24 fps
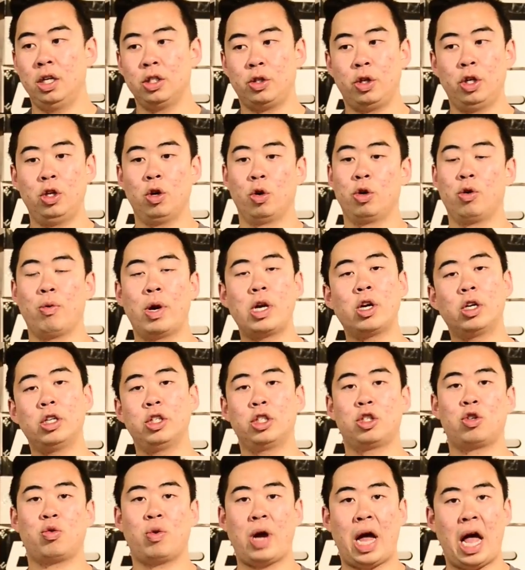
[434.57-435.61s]
So you know, you're running
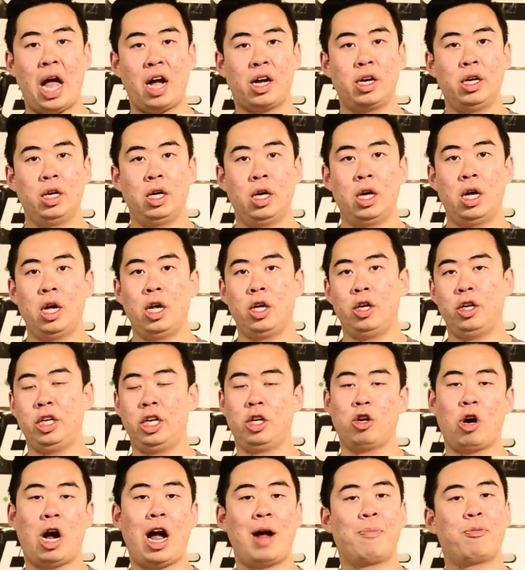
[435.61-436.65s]
on a track, you
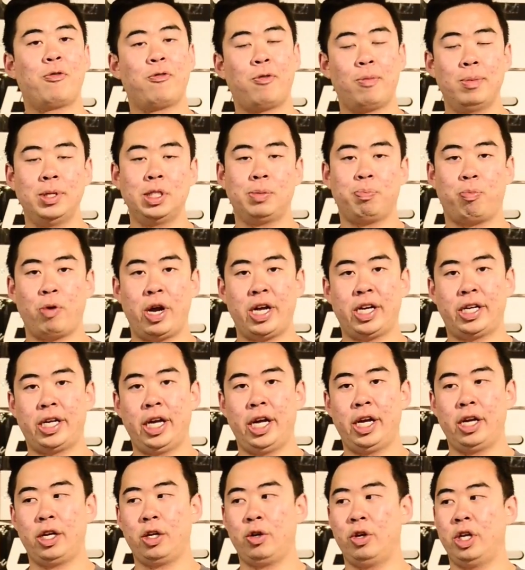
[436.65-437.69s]
need your high performance
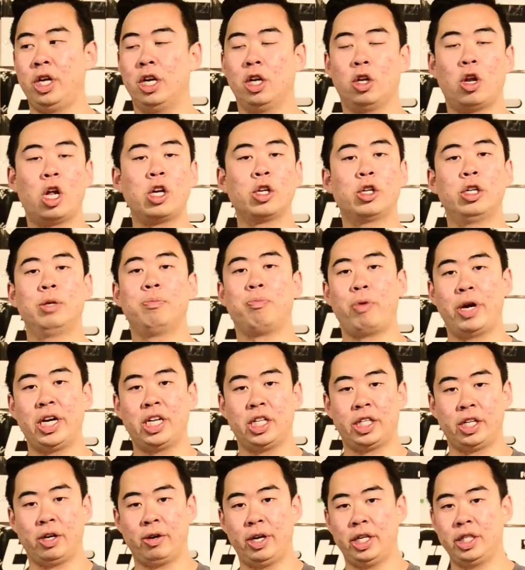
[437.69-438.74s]
braking, you need a lot of good
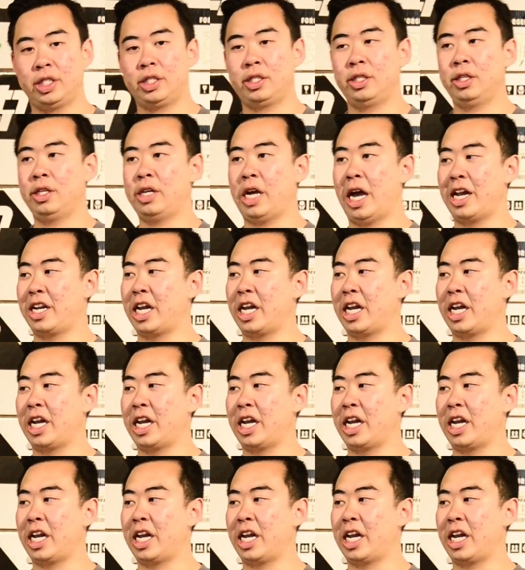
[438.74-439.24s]
brake clearance,